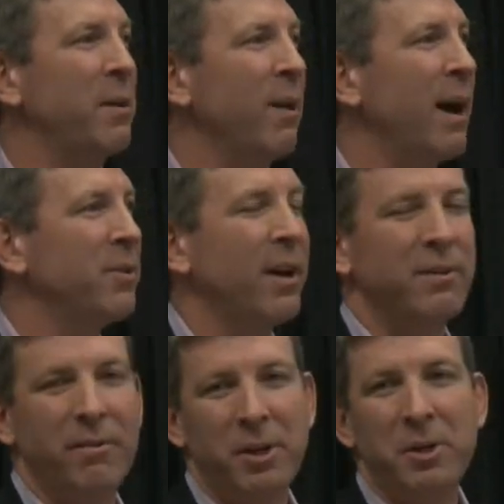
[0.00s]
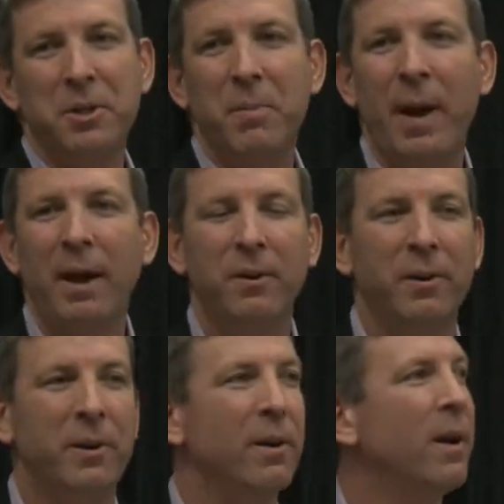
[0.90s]
your lifestyles have a huge impact
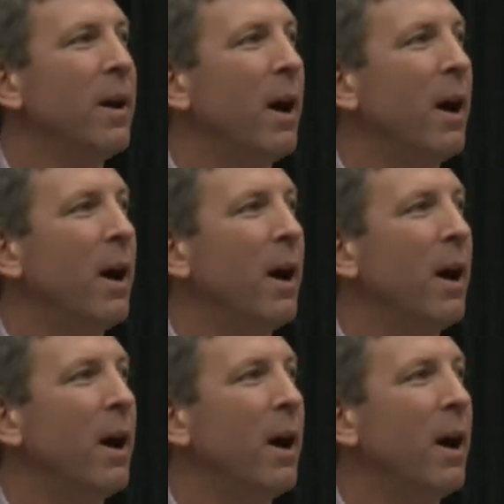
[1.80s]
on your,